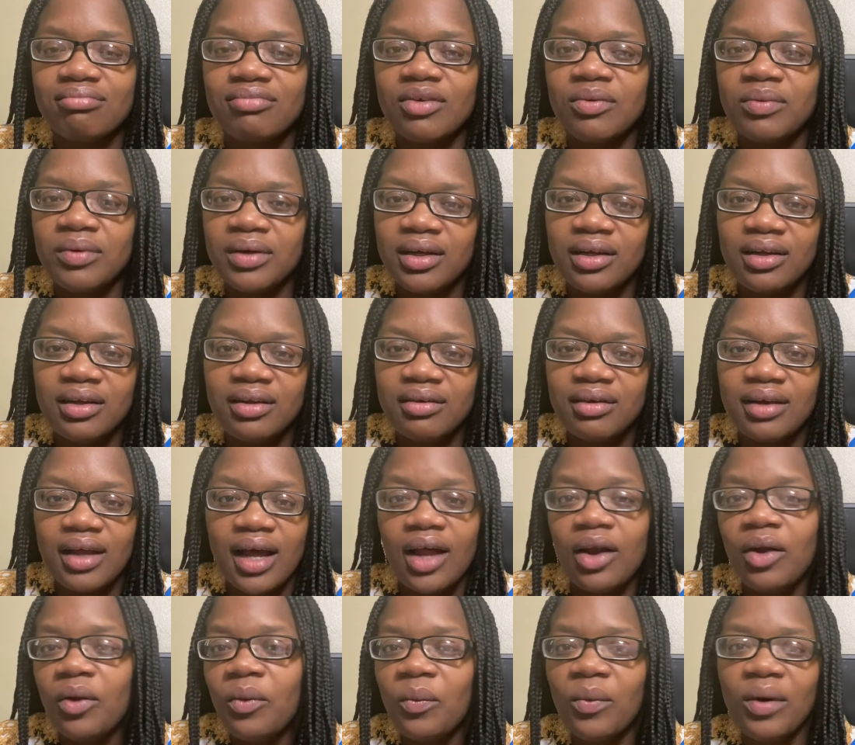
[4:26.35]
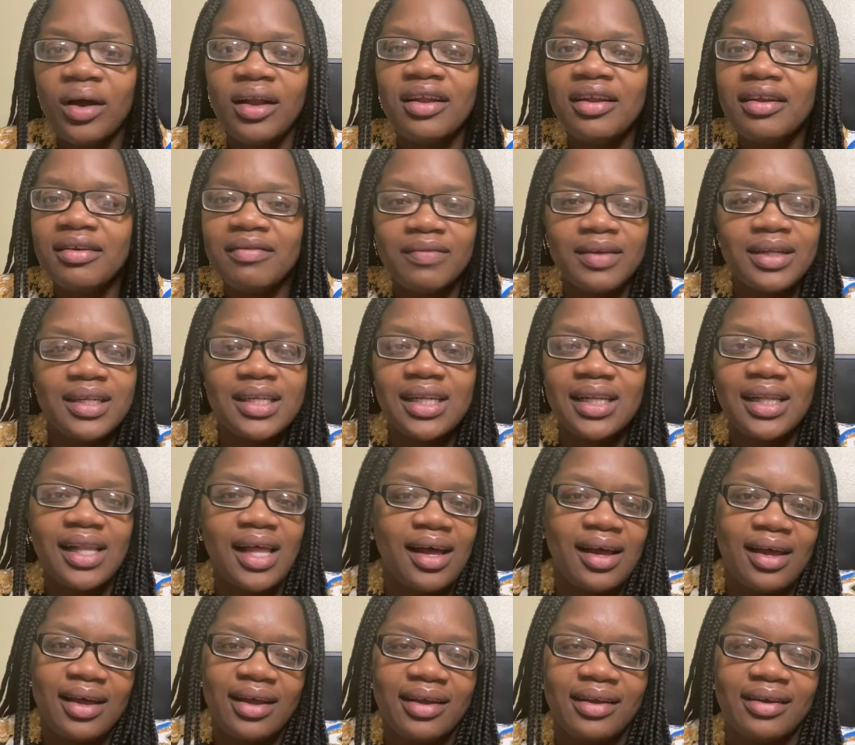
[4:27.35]
what? I don't want
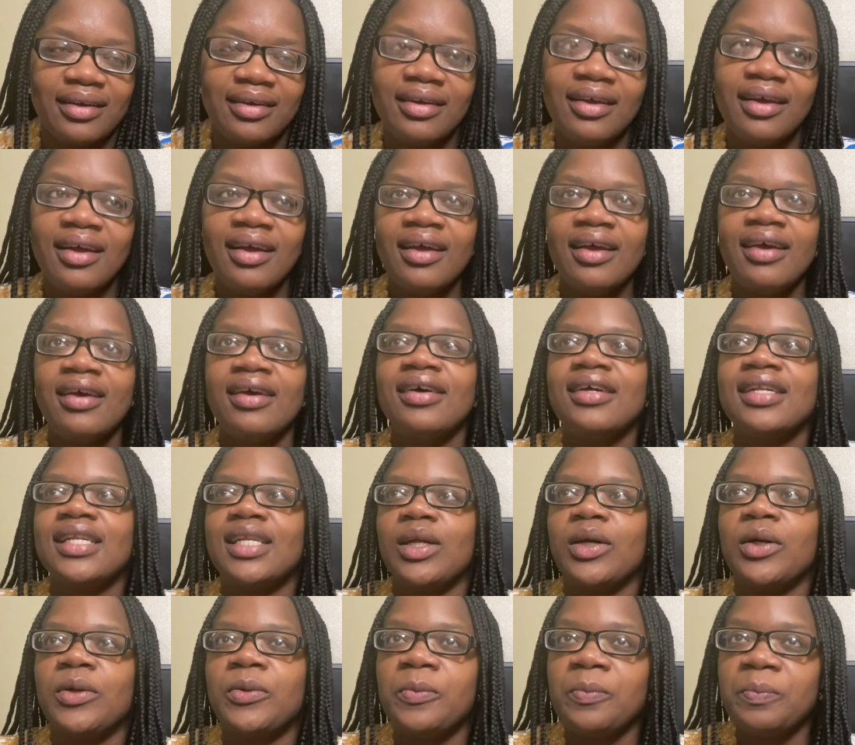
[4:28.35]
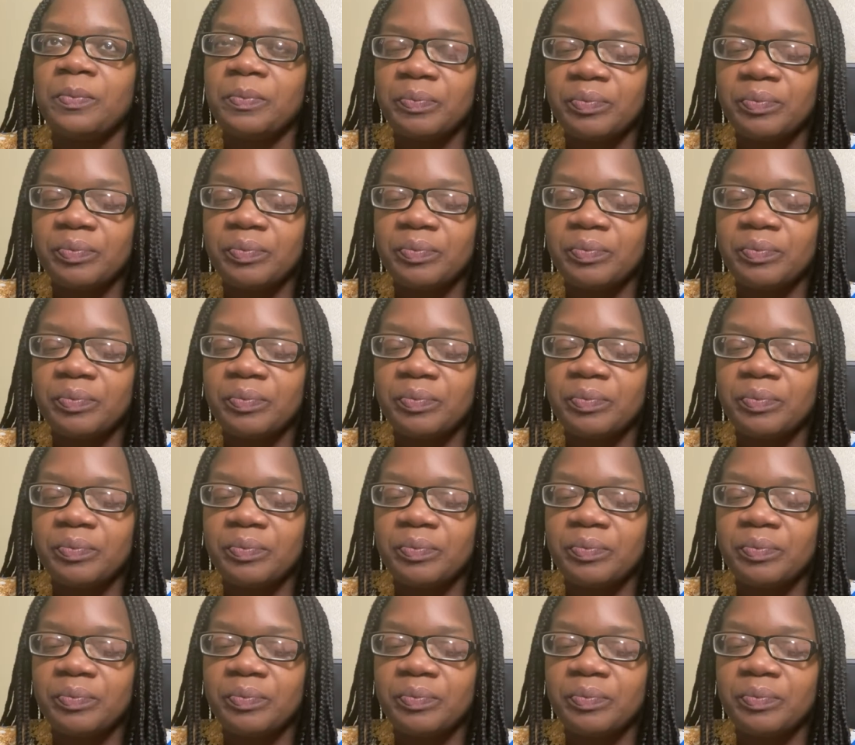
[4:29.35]
Invisalign. So